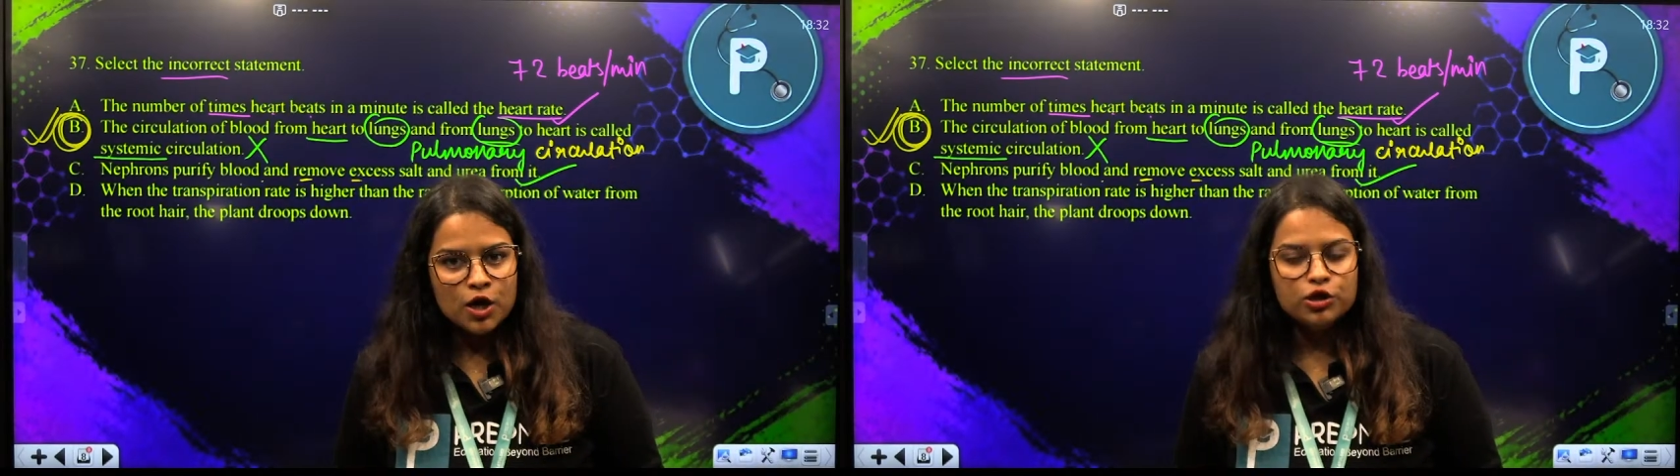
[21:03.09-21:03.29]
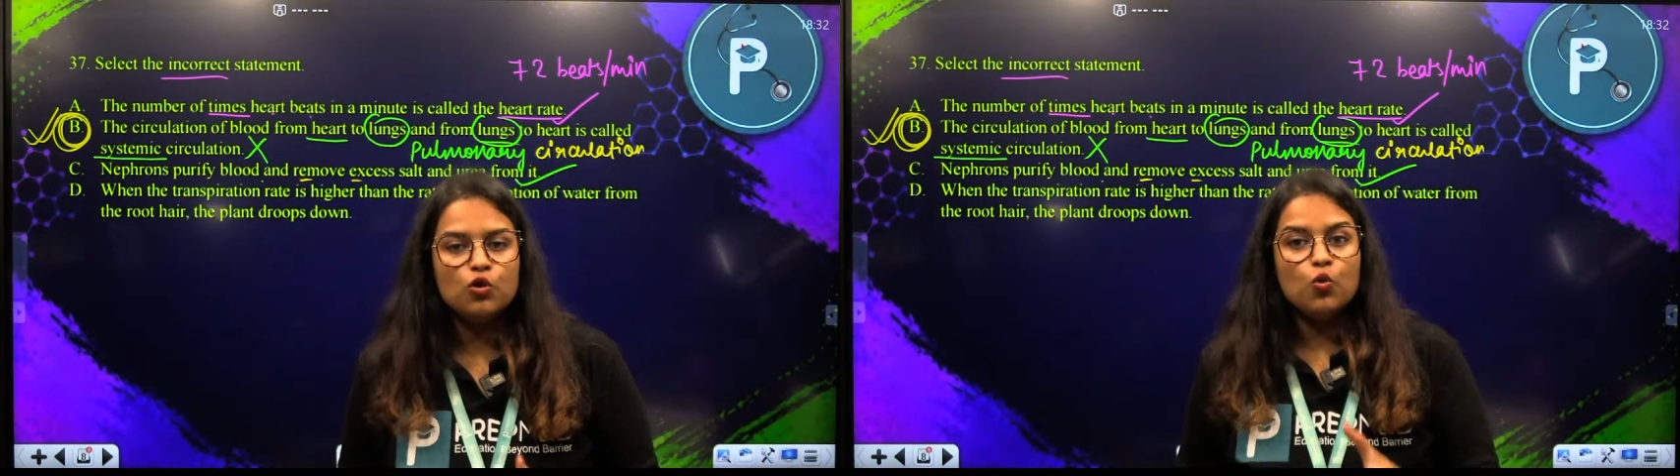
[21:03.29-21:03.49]

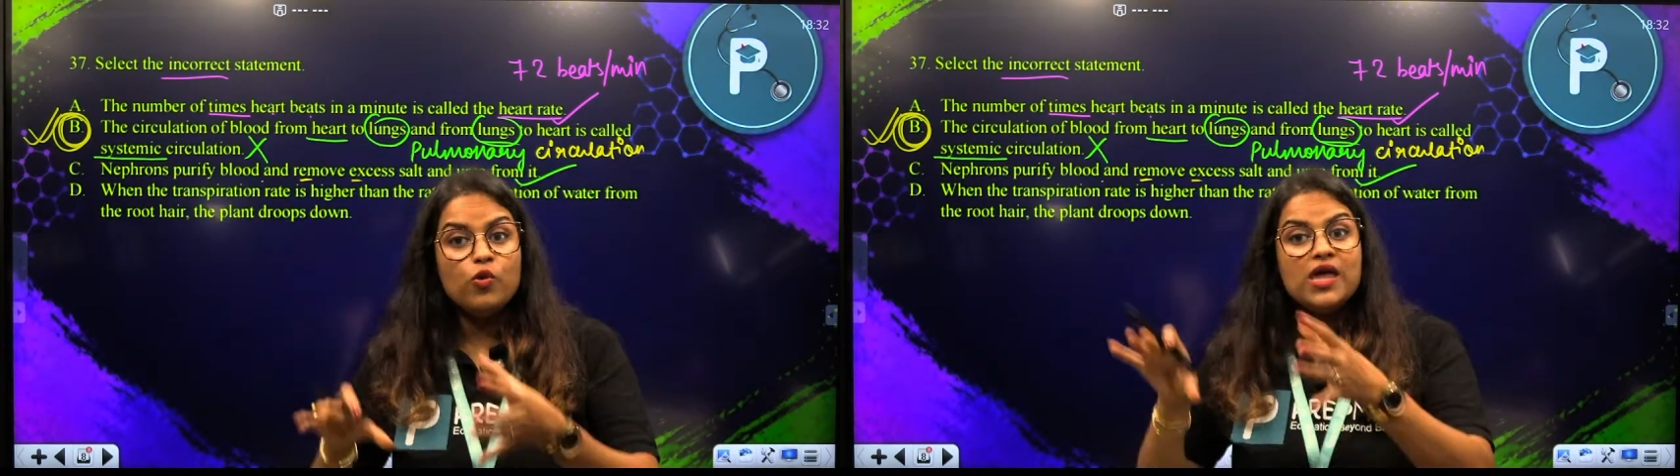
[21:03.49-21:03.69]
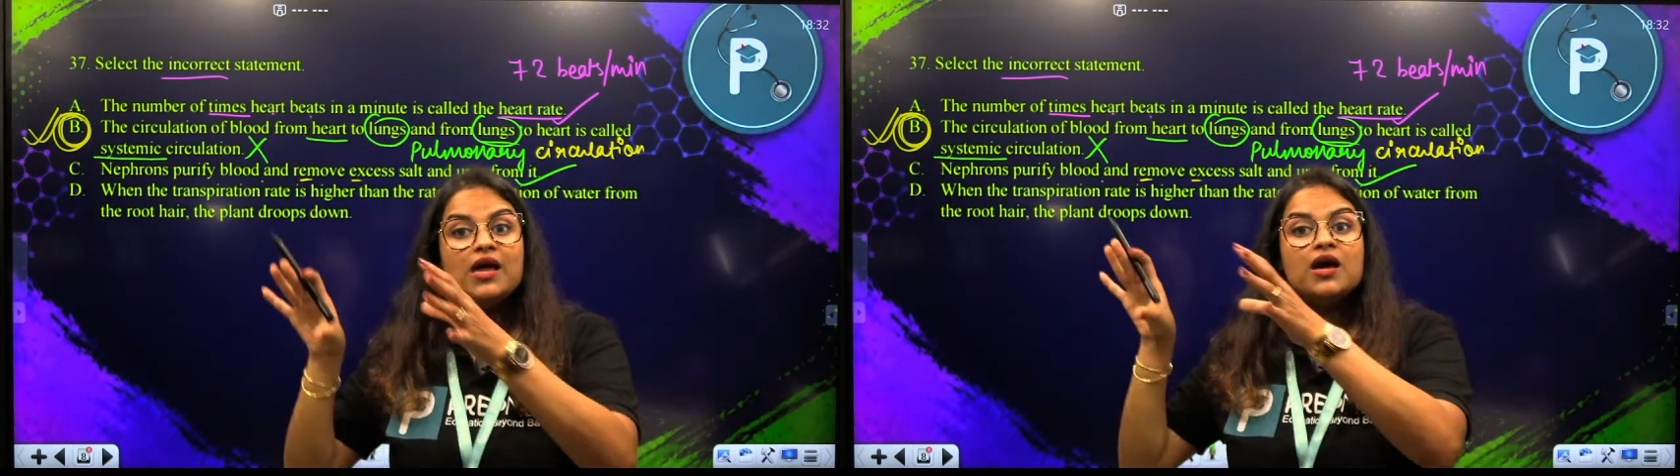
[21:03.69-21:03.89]
So
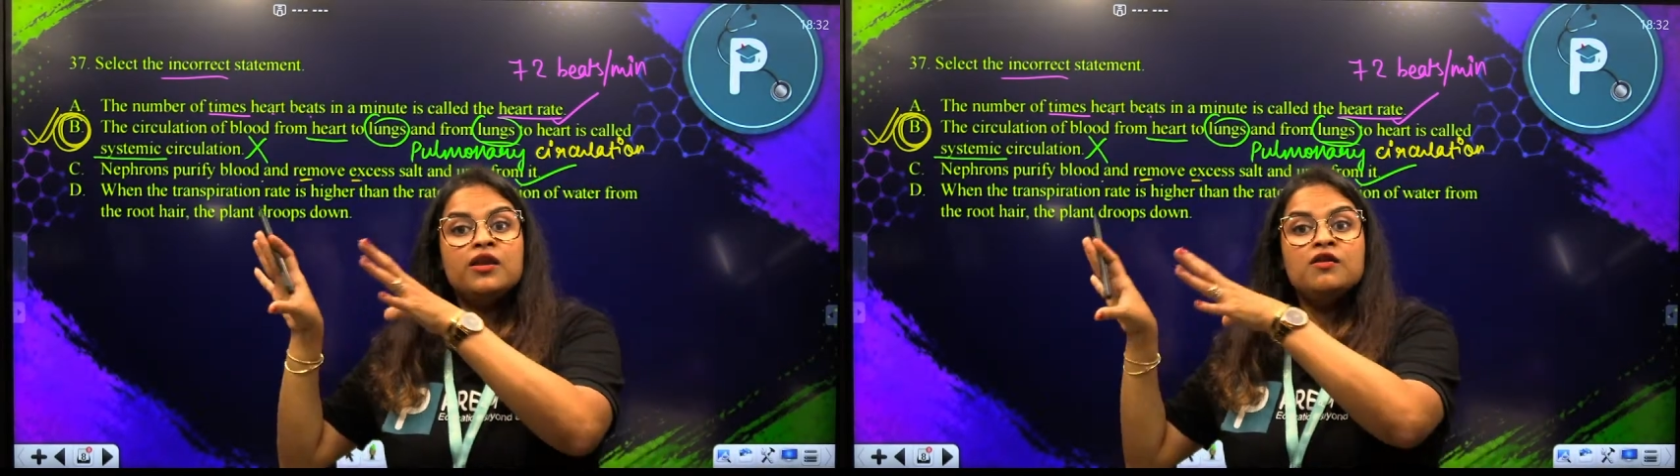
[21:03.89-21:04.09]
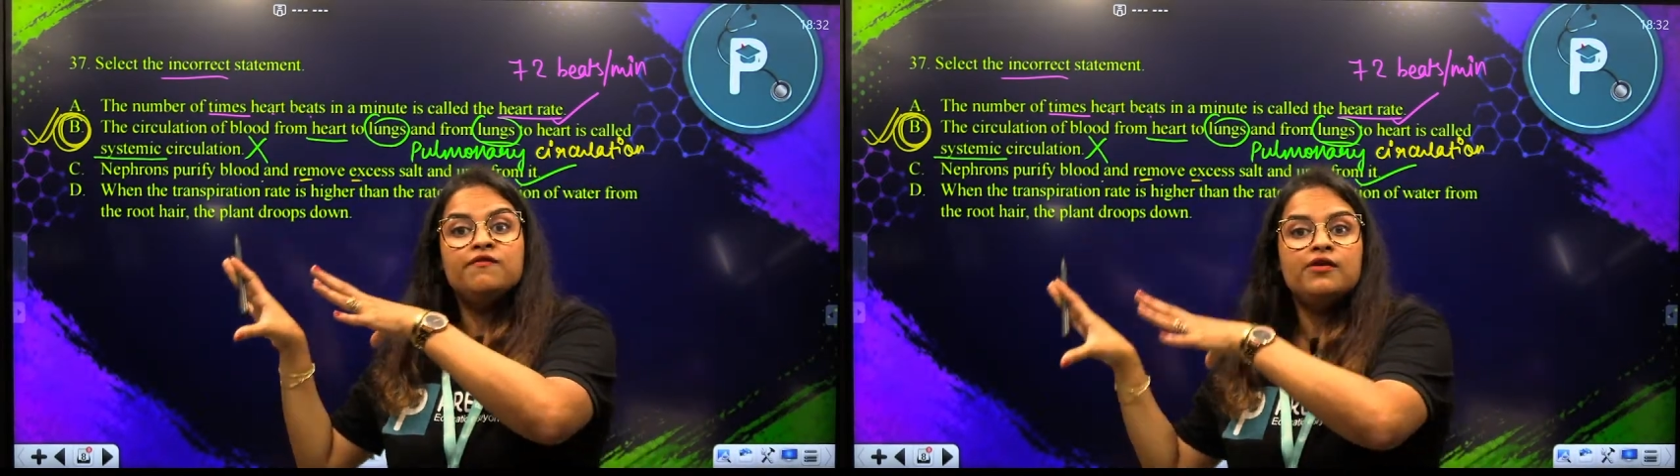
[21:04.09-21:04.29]
we
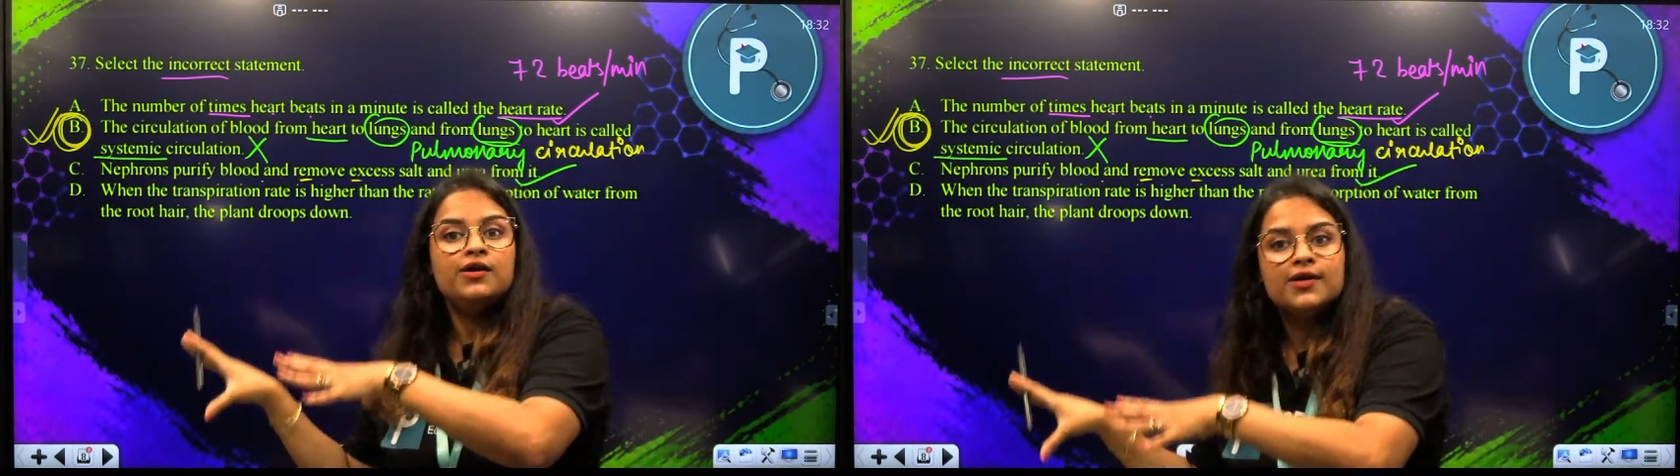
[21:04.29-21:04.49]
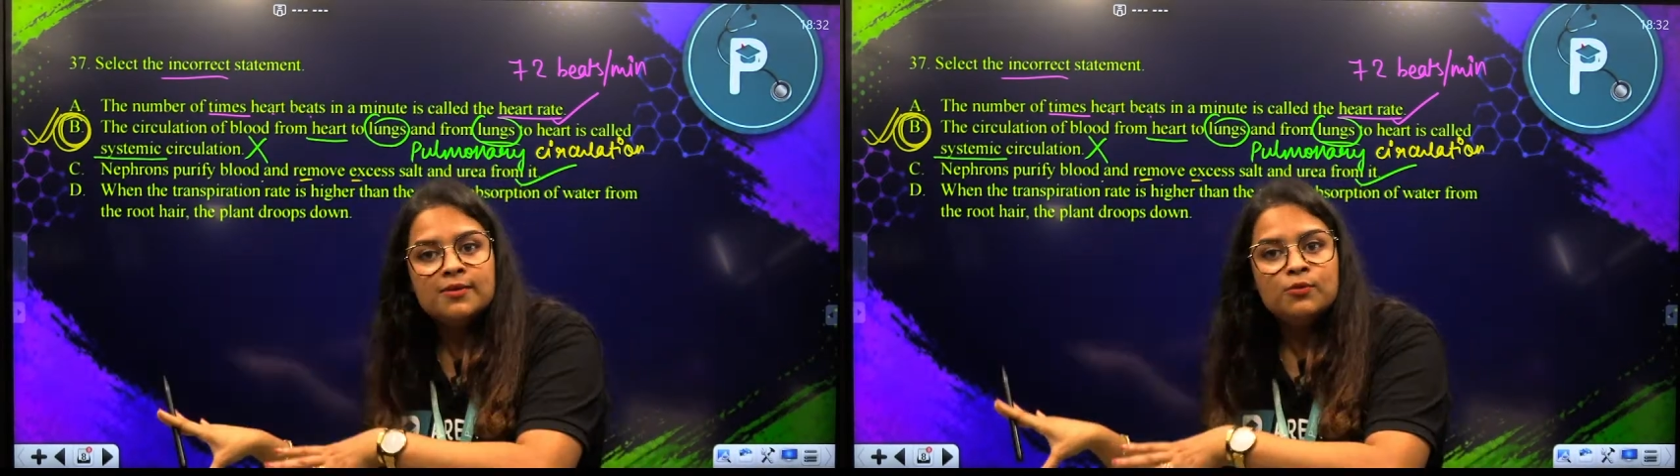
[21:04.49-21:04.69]
convert
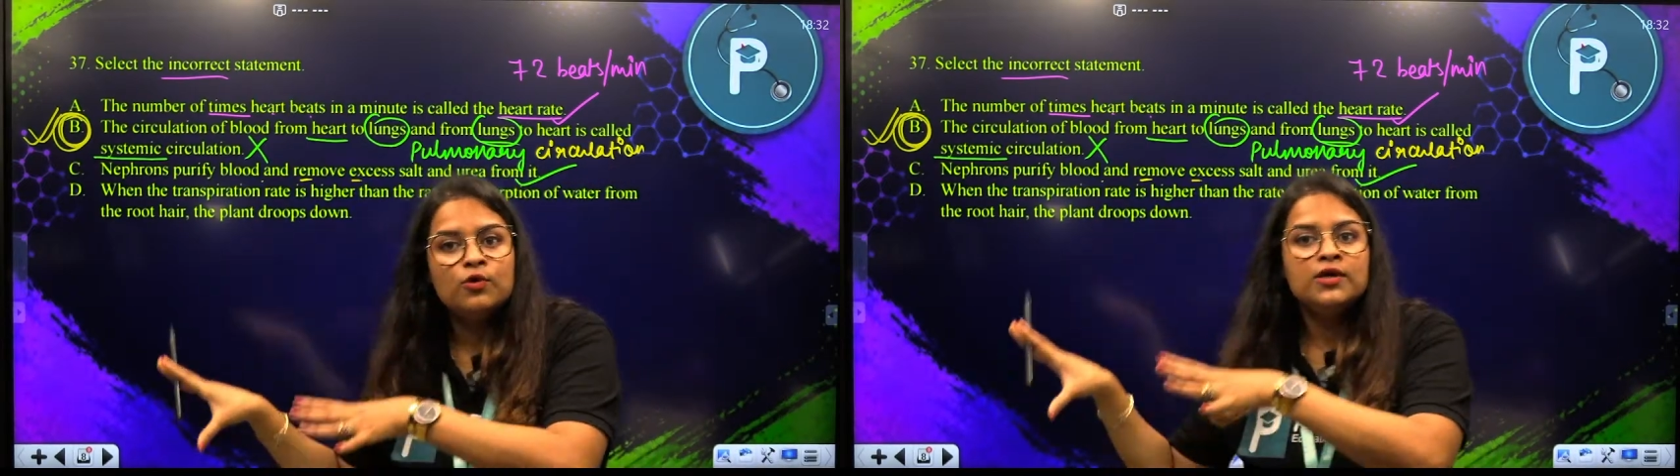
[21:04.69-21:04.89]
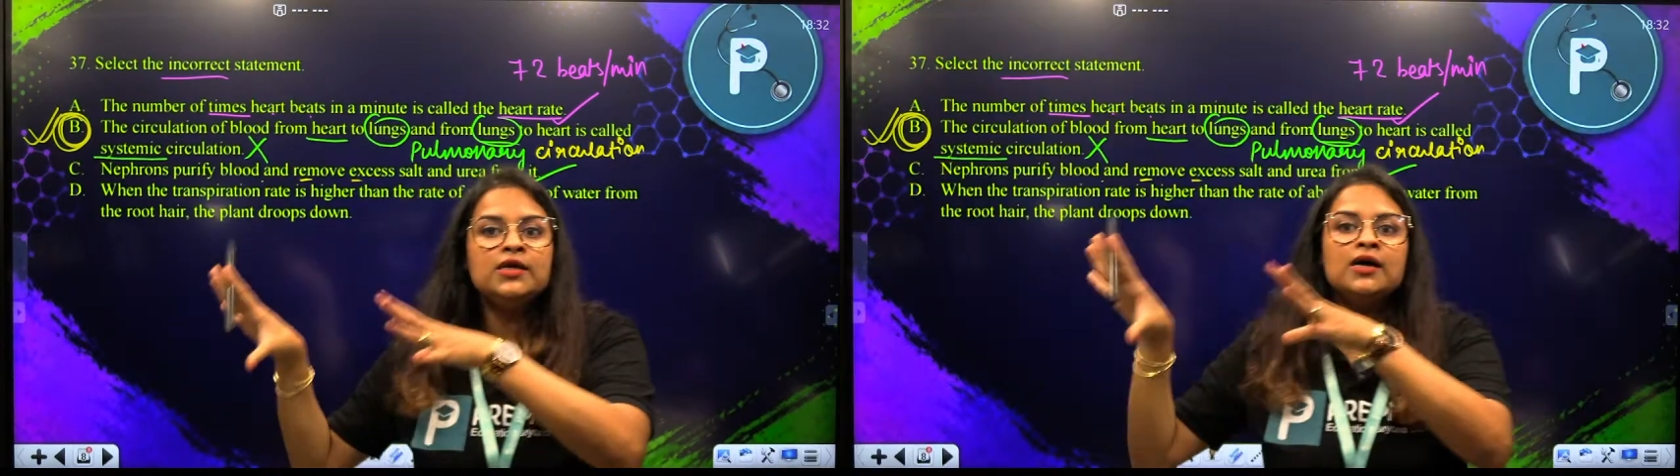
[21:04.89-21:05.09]

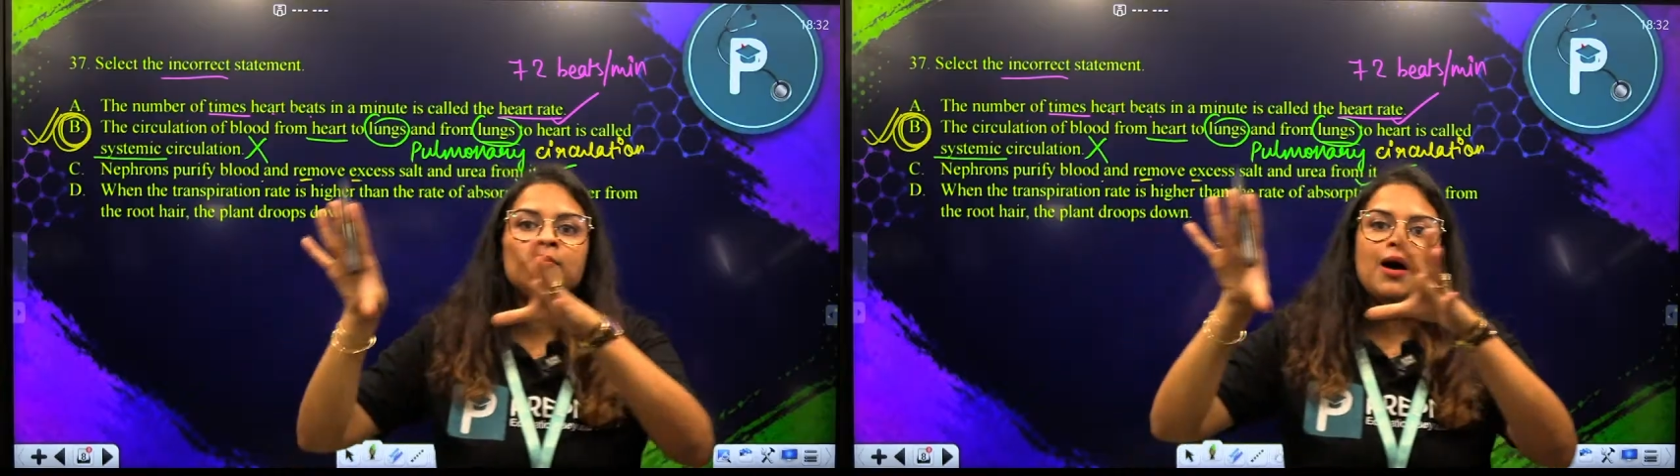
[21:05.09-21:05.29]
ammonium